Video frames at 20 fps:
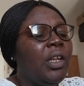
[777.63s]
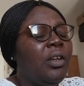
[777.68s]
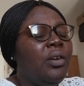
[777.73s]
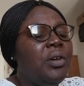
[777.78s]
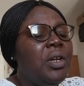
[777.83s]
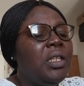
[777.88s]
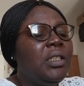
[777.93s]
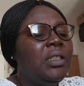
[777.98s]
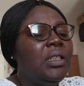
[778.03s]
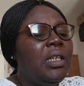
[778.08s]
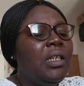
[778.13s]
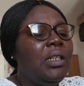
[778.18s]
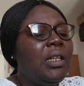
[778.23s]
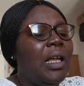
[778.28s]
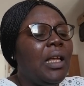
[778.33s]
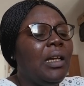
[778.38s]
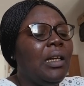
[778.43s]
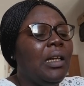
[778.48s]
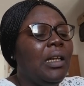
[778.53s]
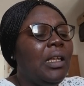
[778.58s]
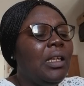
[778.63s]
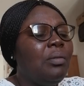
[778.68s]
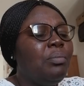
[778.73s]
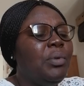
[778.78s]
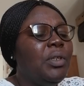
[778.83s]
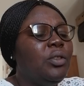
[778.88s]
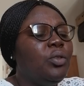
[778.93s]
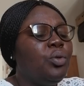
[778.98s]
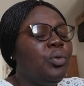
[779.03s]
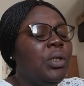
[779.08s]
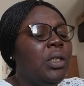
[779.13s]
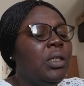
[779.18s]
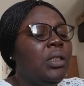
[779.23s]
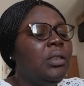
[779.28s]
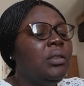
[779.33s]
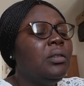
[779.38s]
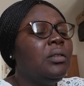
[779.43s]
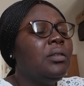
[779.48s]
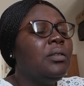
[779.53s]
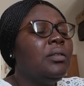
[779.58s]
Creating a link
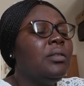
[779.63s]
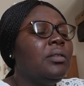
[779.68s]
between